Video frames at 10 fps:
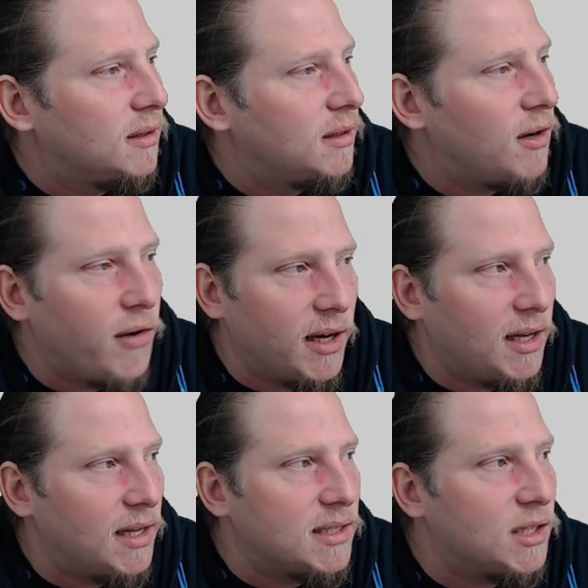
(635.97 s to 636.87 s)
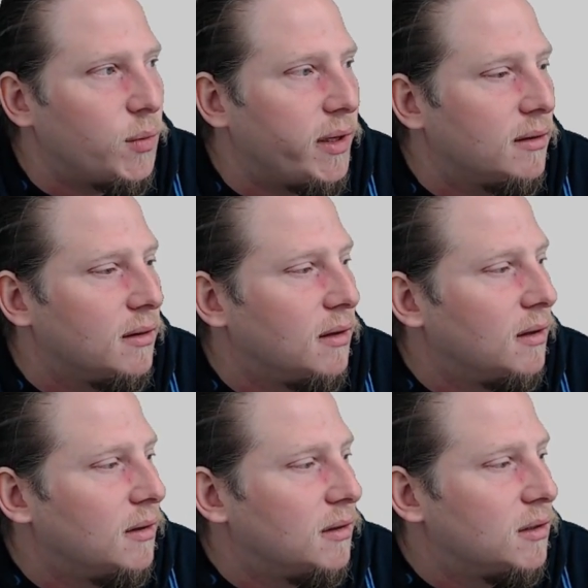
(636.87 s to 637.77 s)
create classic tween,
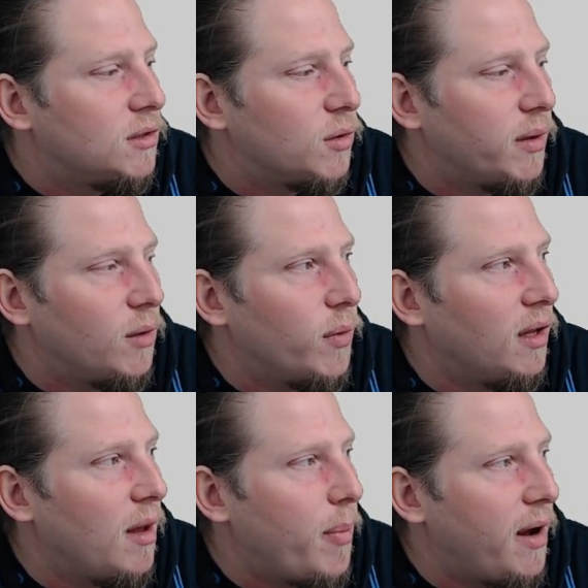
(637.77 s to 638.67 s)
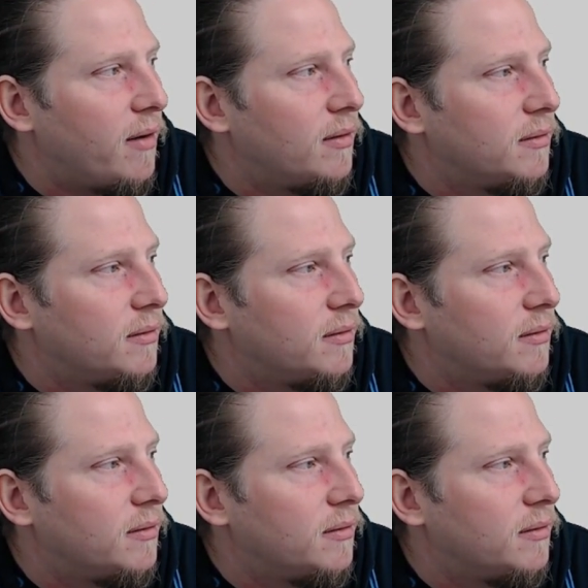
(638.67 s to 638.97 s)
so it will appear